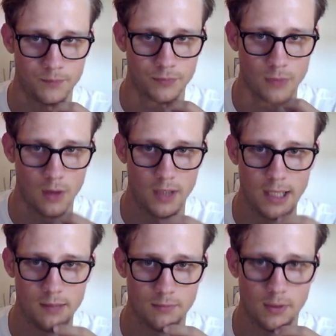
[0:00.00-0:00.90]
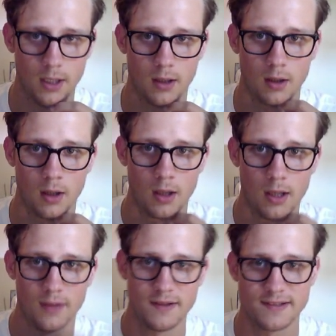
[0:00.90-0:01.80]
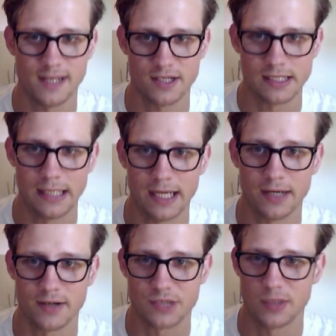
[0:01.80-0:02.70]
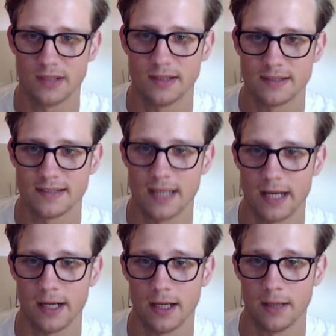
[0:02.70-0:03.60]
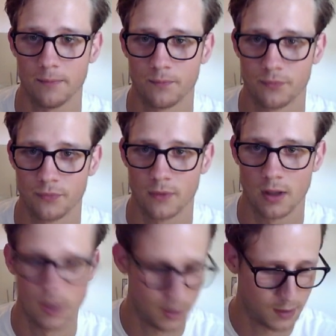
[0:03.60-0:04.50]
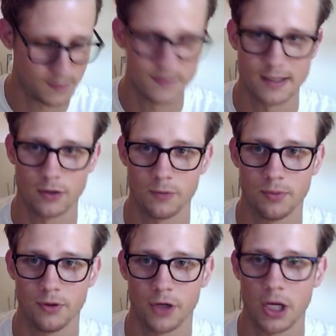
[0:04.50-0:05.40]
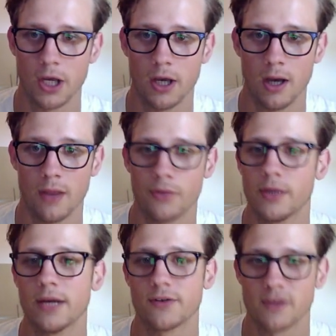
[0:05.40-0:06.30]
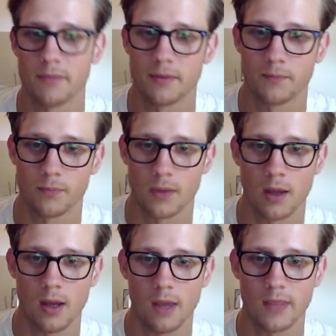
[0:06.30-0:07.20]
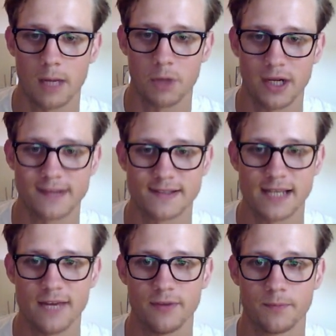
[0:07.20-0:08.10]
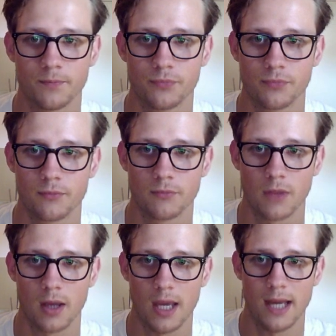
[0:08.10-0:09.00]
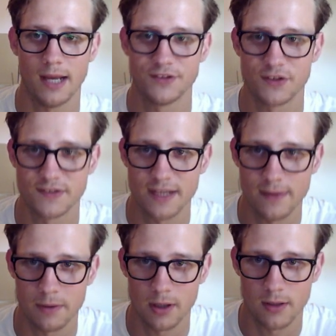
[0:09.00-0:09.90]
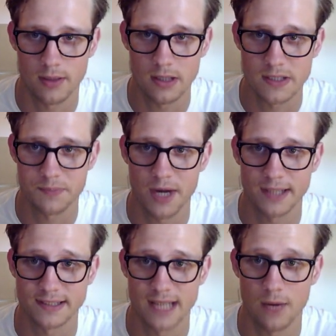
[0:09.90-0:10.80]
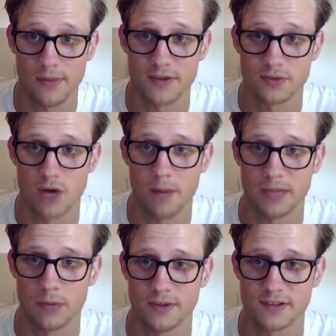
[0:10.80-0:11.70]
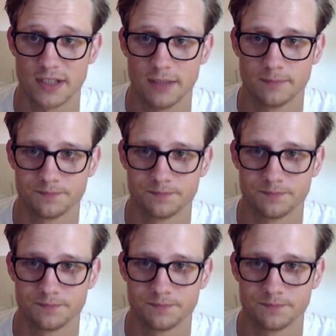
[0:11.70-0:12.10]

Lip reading: Okay. Let's set a delay here as well. Let's set 0.3 or something. Then I'm going to hit save. And as you can see, the sprite is now in this drop-down list here.